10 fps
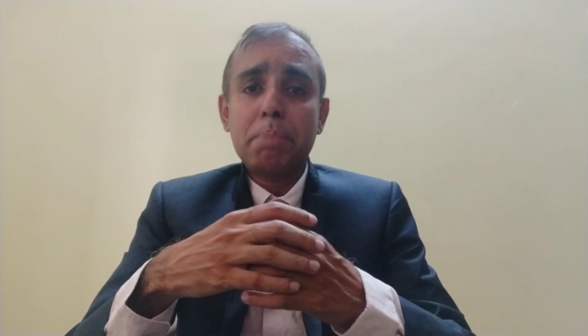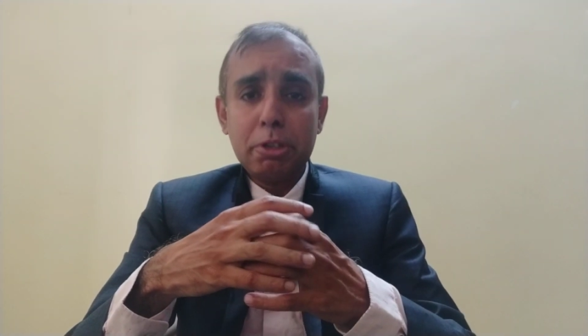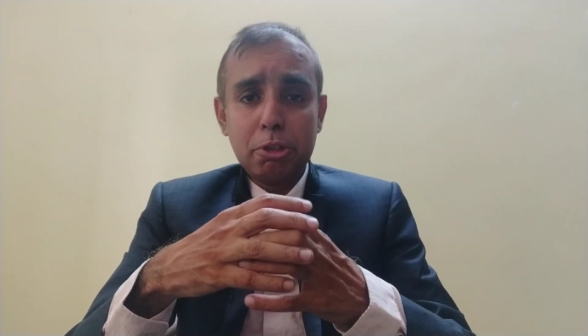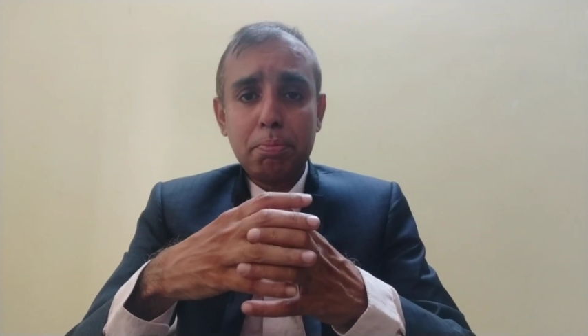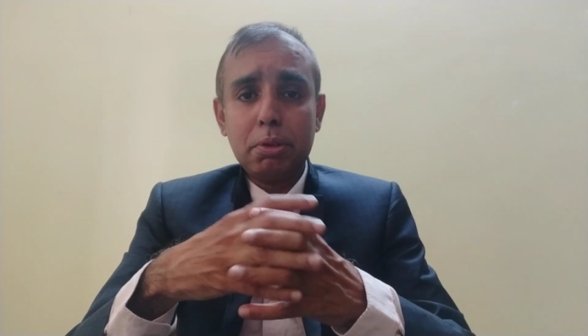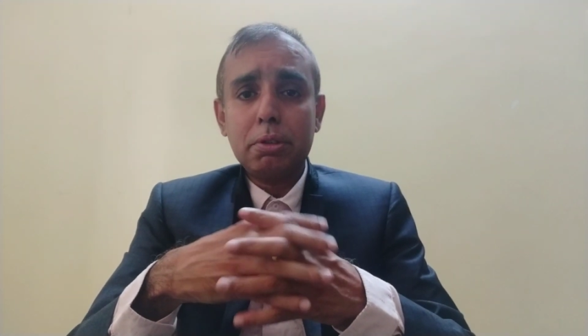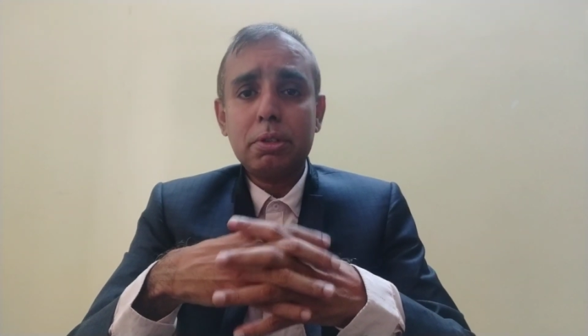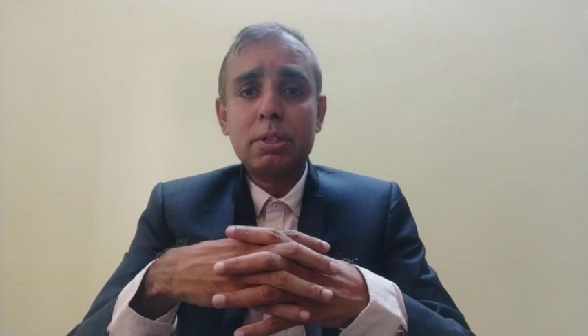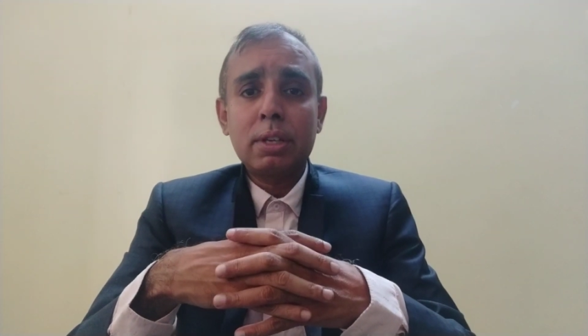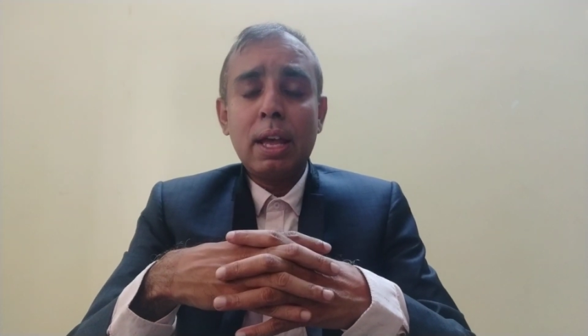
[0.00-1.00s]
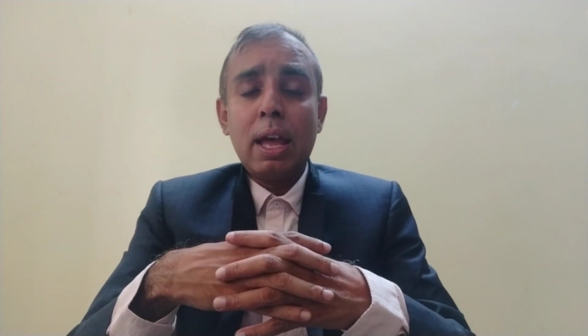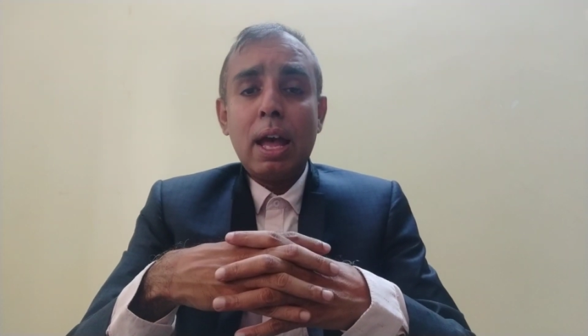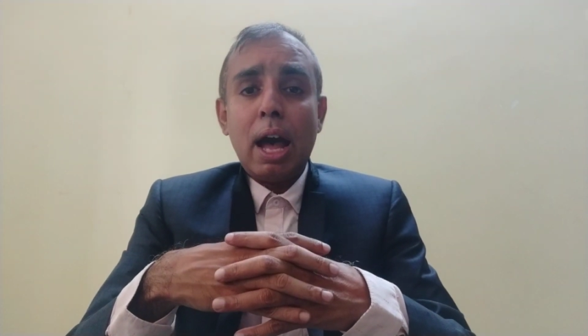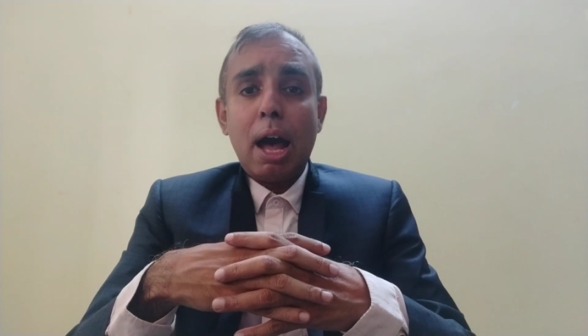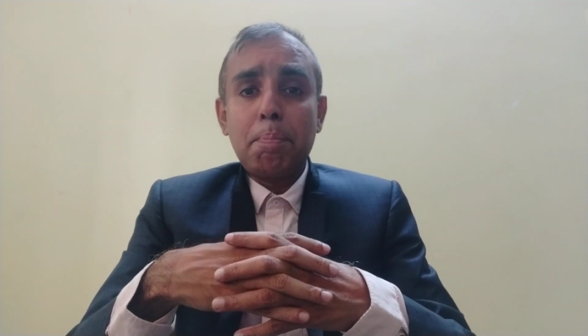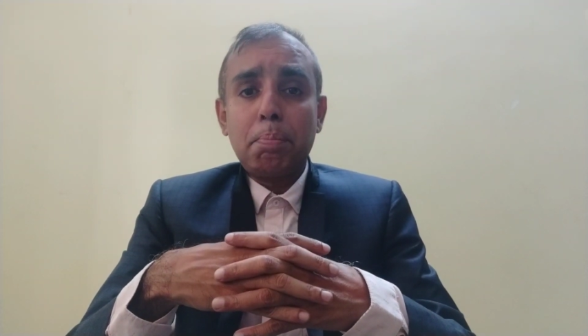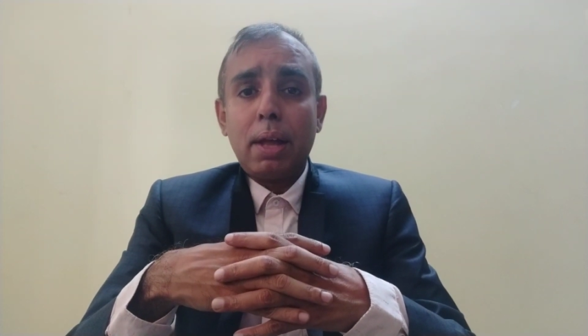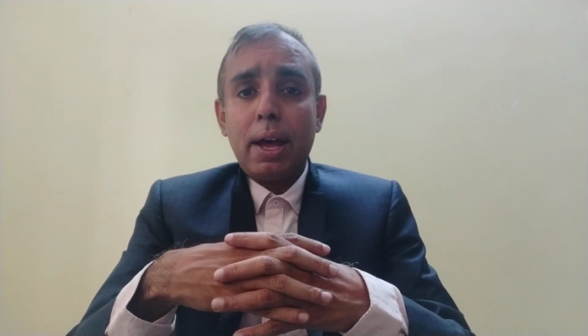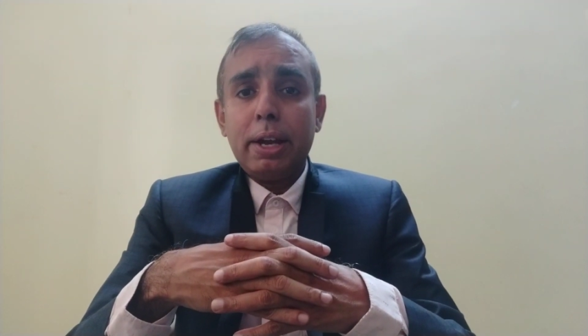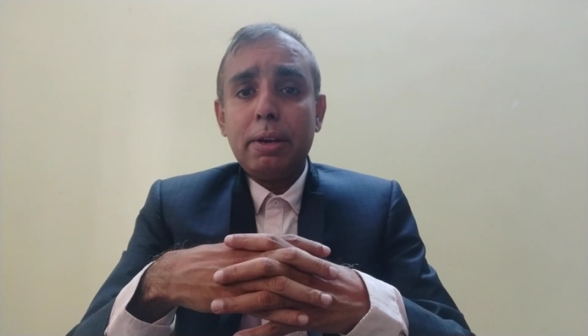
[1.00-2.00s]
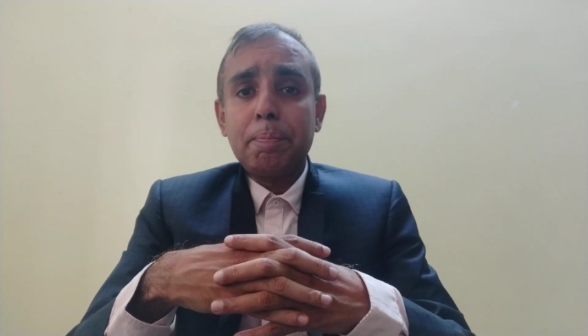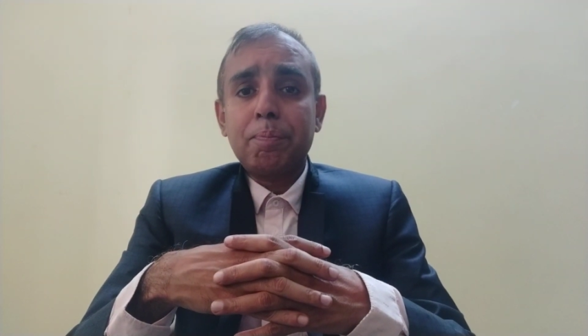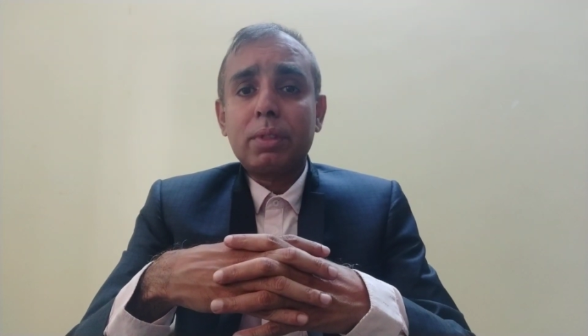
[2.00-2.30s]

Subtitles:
principles applied